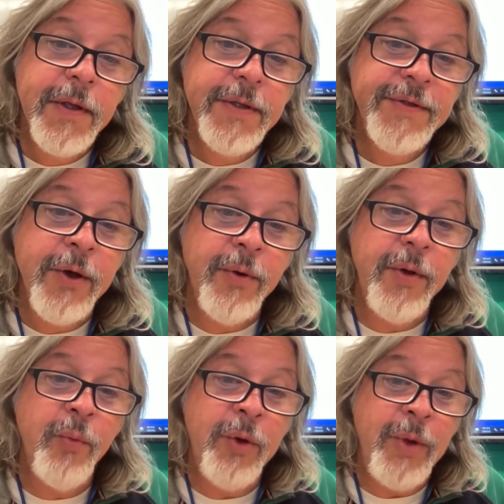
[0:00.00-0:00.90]
So
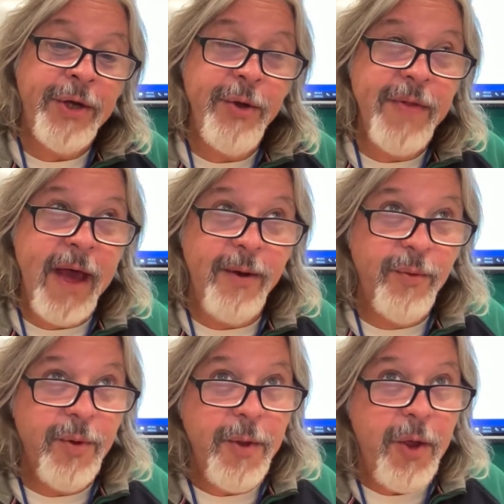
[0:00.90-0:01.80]
when we do that,
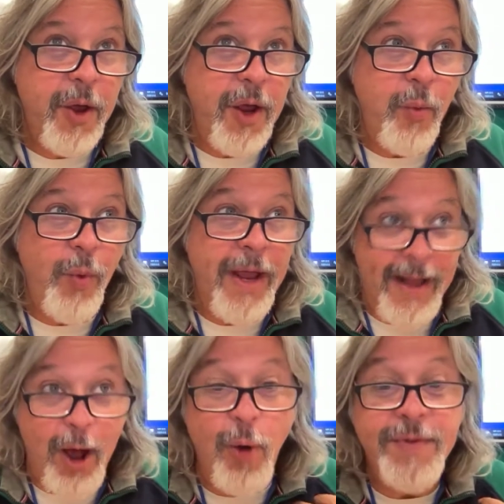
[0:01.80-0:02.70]
it
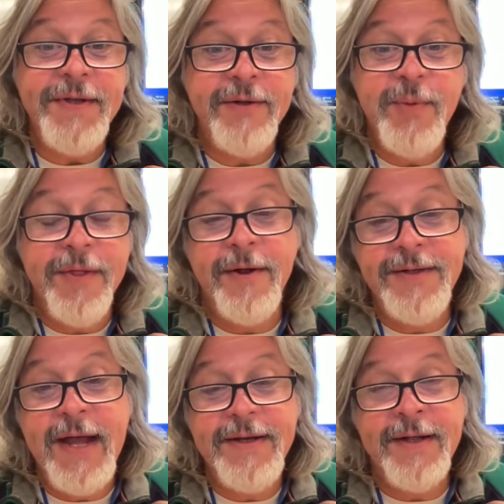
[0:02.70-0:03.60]
helps us with our
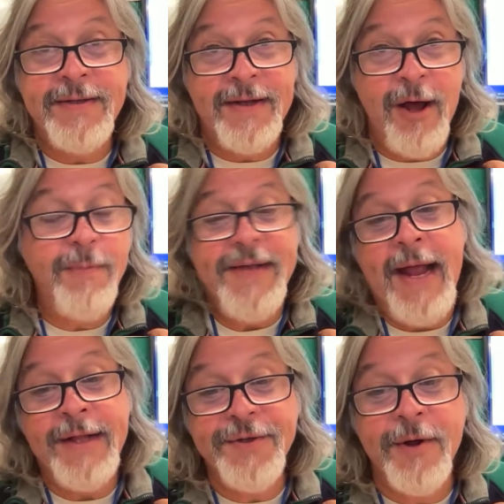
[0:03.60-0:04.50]
sentence. It helps
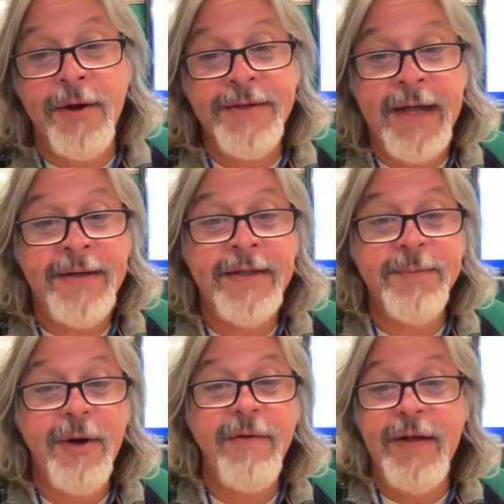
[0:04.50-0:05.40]
answer our sentence
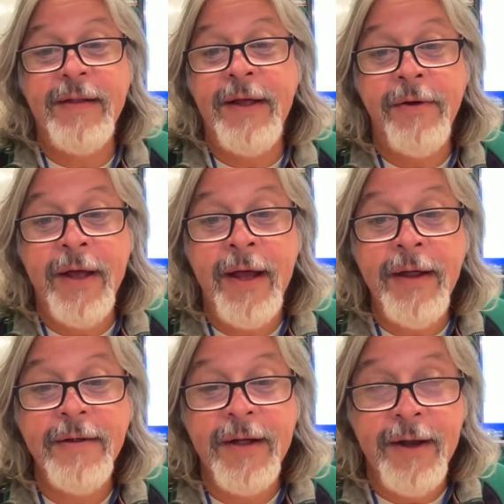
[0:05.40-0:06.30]
perfectly,
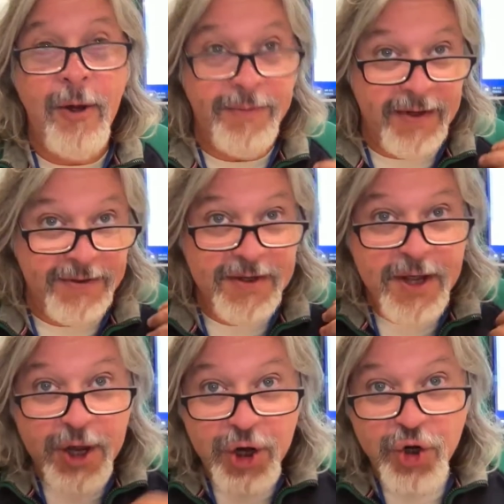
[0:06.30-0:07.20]
okay? It helps us
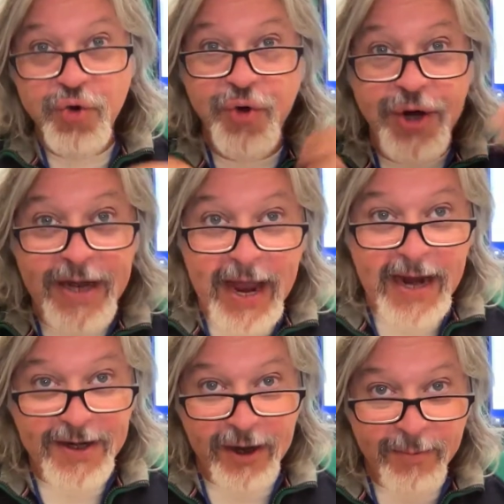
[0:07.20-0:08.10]

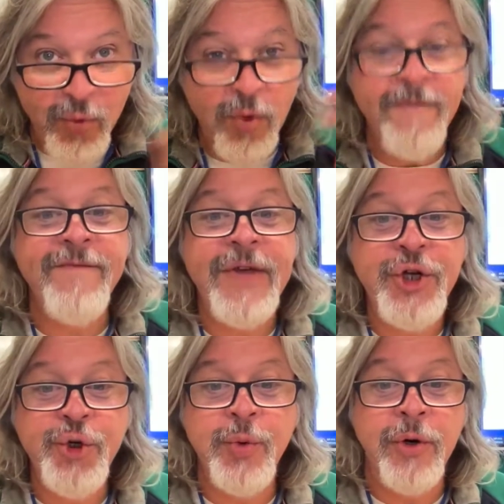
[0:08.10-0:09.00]
create a more
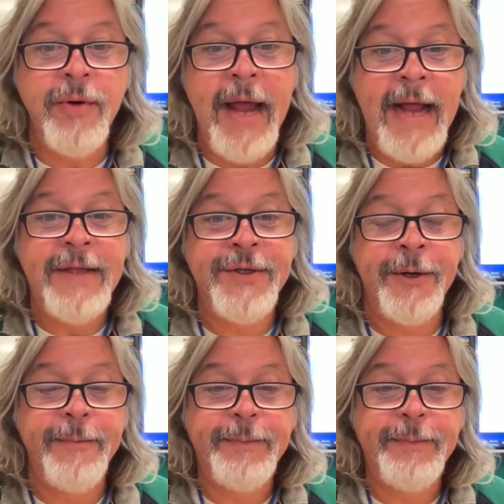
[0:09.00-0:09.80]
visual answer.